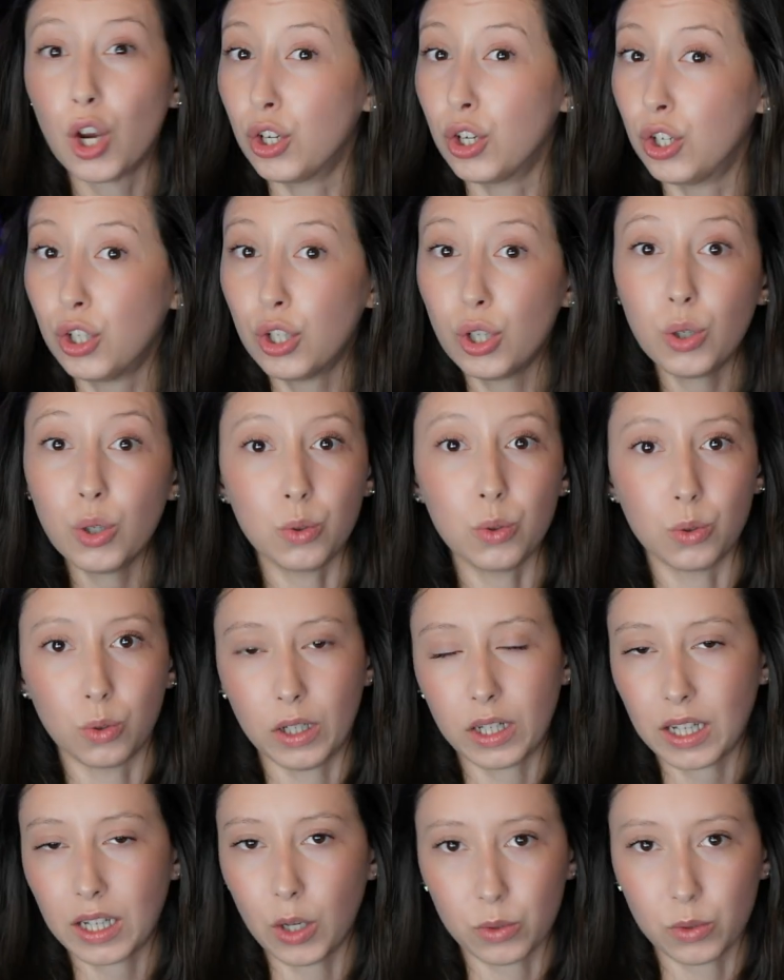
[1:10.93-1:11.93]
No
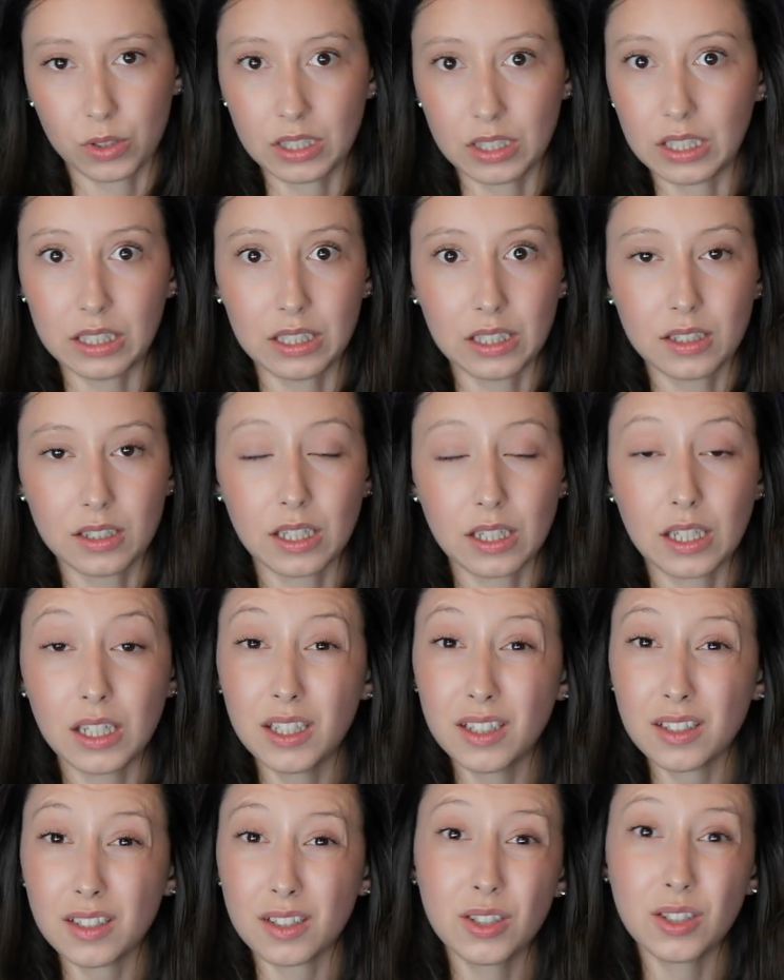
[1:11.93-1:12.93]
account needed
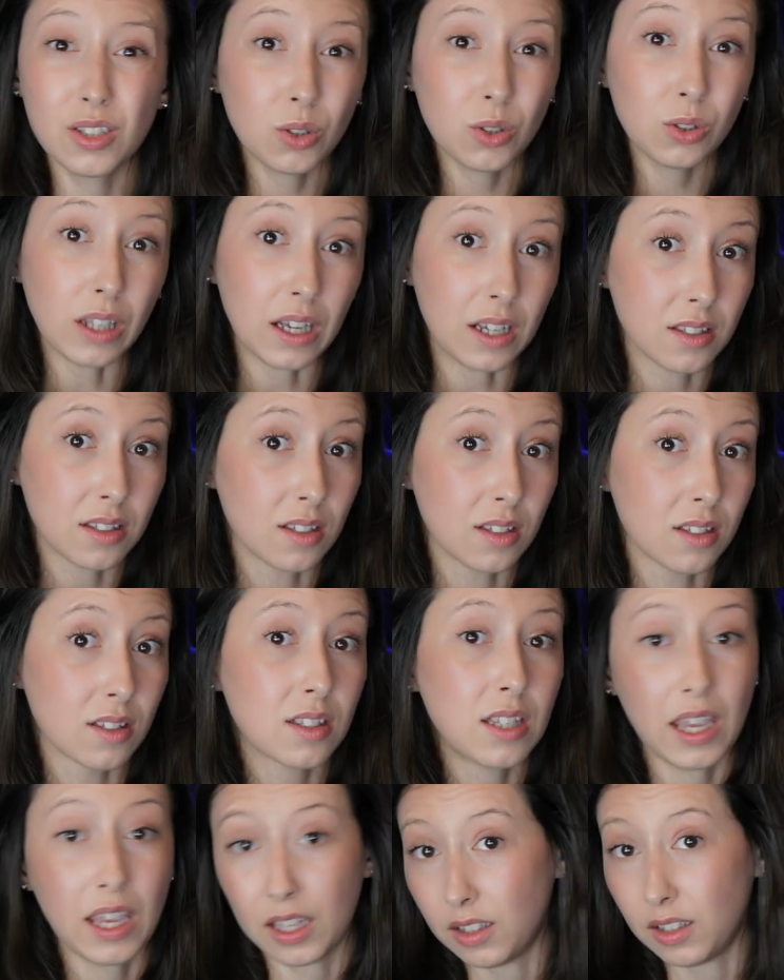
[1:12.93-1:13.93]
and no
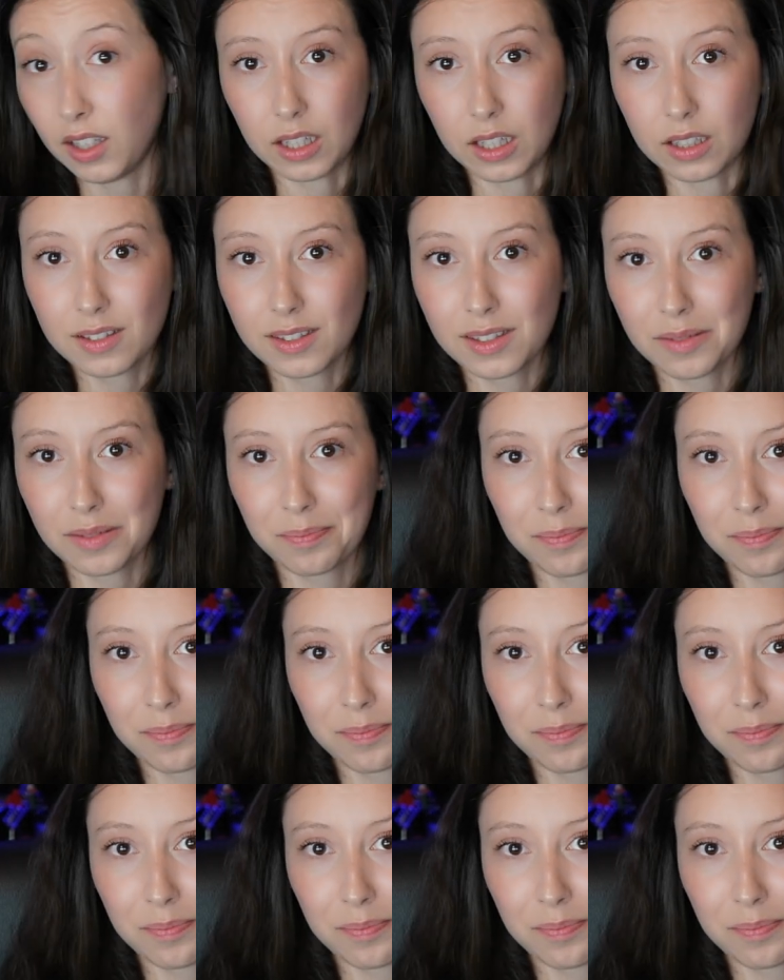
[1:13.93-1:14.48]
license headaches.